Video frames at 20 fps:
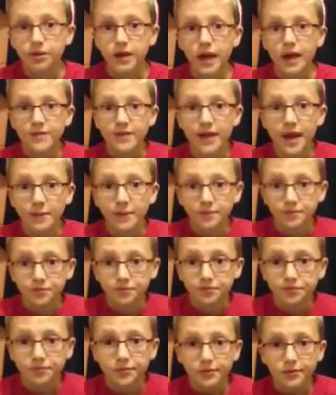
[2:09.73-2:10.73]
And then
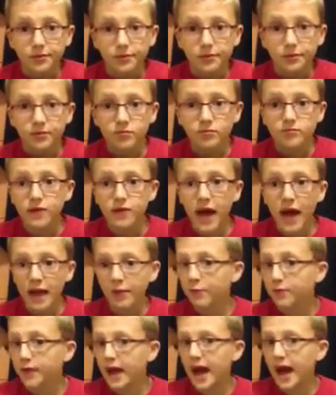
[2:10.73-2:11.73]
that
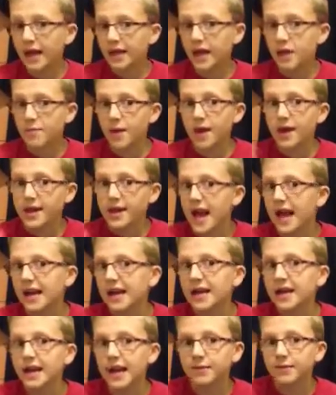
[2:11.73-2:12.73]
that is my
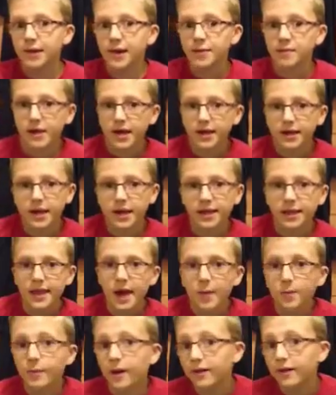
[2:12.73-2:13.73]
second game I picked. And
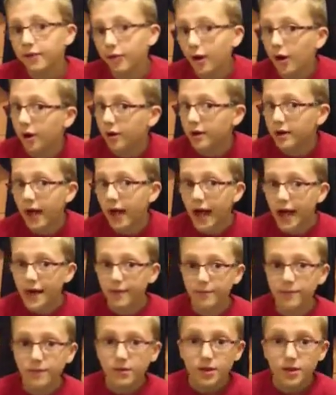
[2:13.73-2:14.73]
now my third game